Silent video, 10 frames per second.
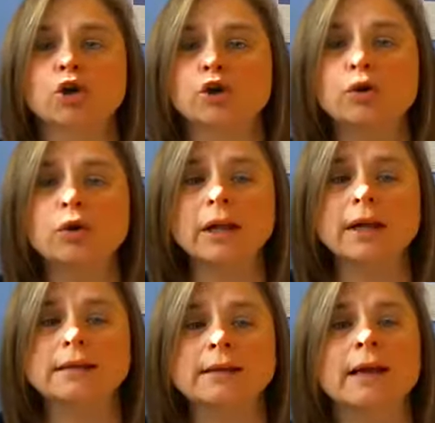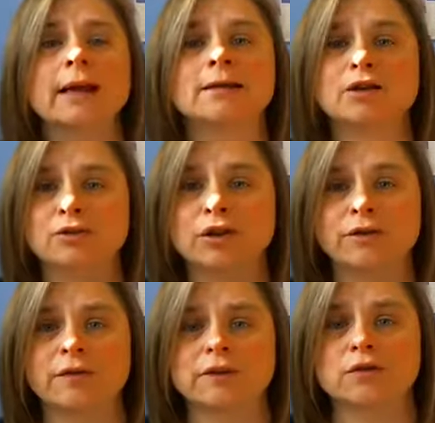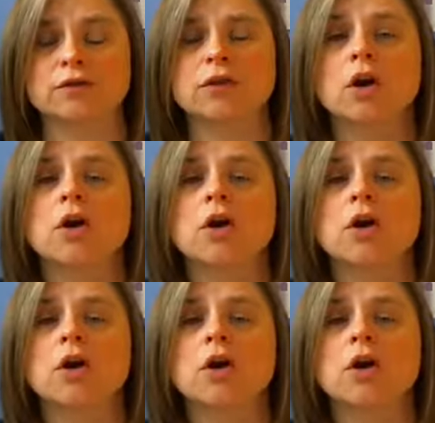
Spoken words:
Google hates it, and so do your visitors.